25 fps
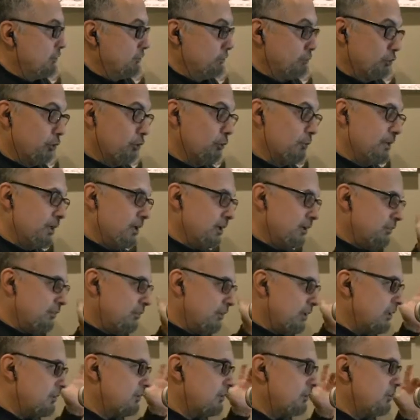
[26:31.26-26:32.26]
Rubio
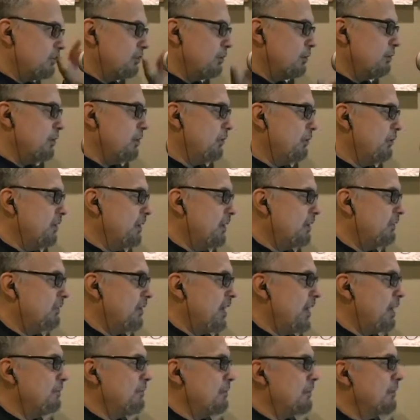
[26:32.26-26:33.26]
says it should be
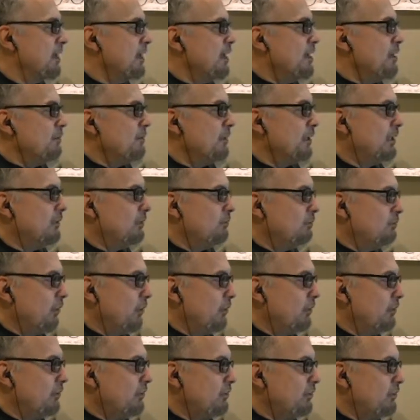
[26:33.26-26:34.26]
re-examined, but his
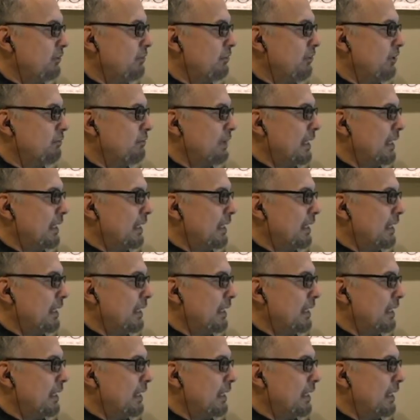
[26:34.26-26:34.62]
focus is on